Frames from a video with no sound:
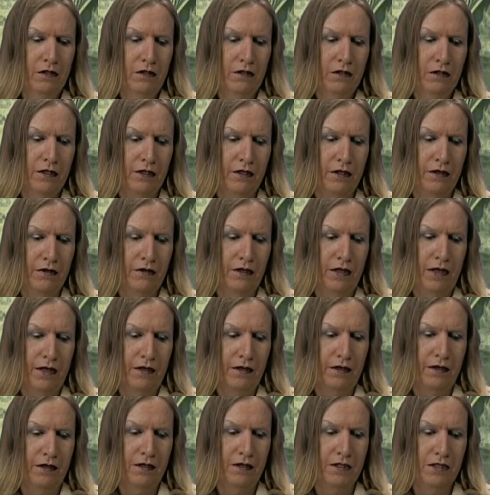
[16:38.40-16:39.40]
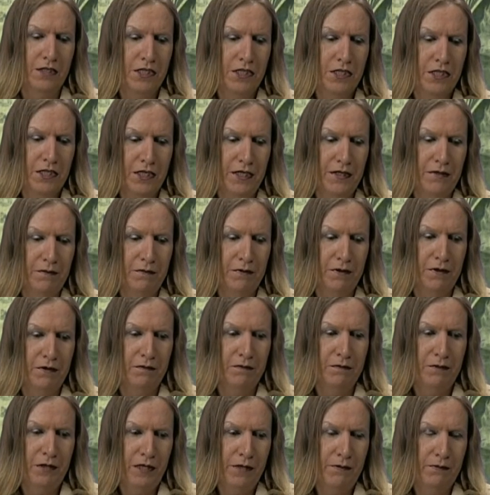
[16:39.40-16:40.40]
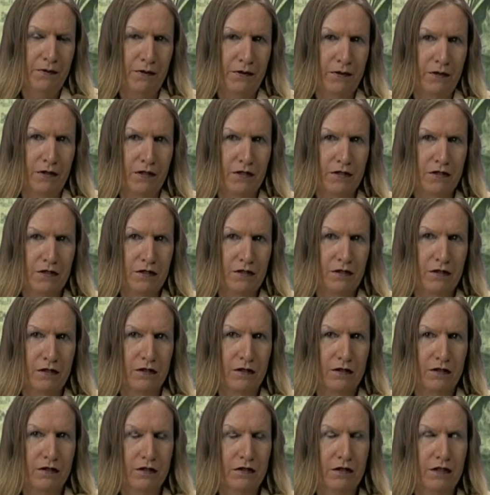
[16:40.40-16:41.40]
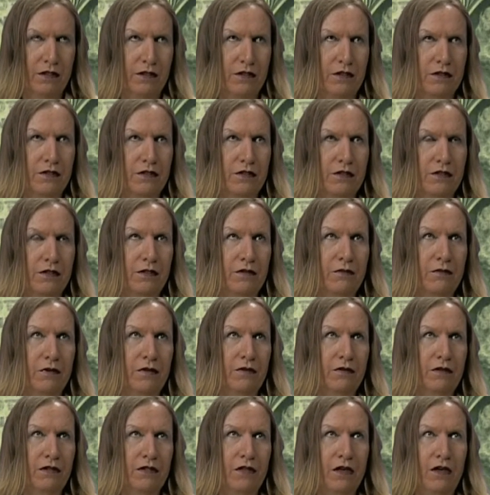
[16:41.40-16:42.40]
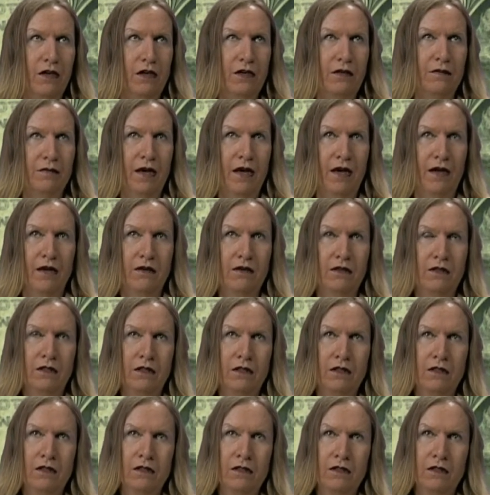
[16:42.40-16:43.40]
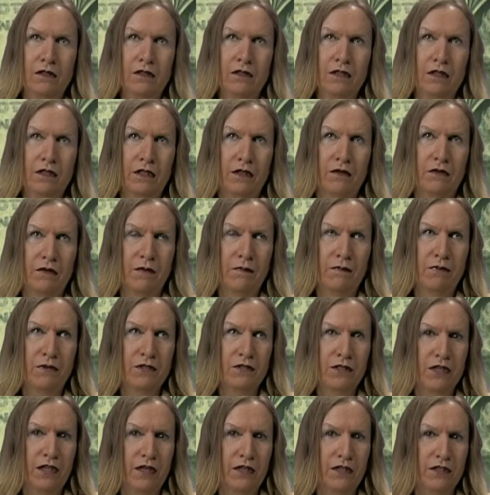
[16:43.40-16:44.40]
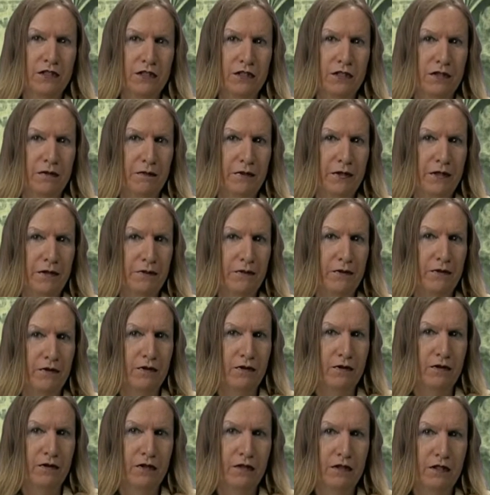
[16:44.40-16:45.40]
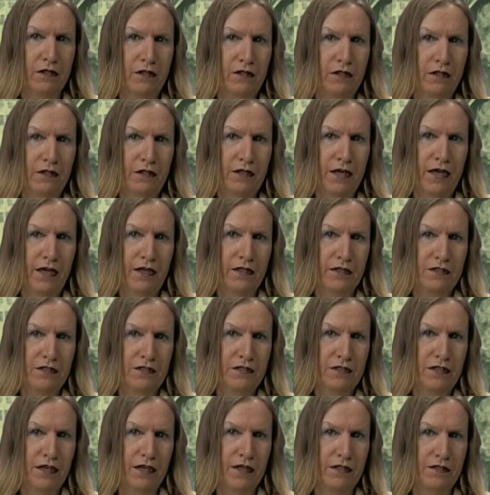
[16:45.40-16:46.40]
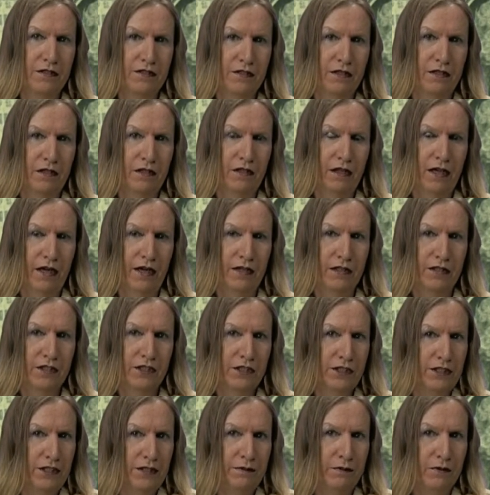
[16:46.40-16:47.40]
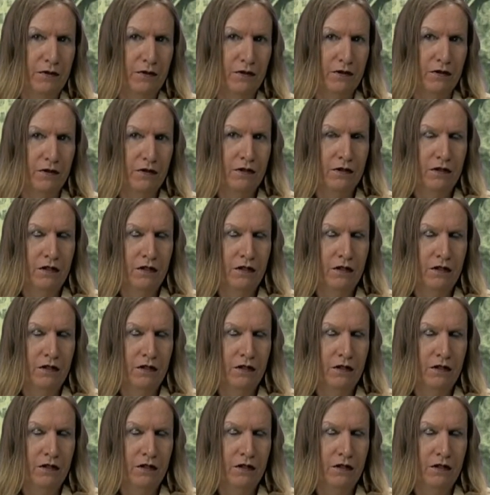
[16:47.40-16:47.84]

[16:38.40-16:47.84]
you know, like sheep and people. And we were talking about, you know, what percentage of the people in the United States are like sheeple,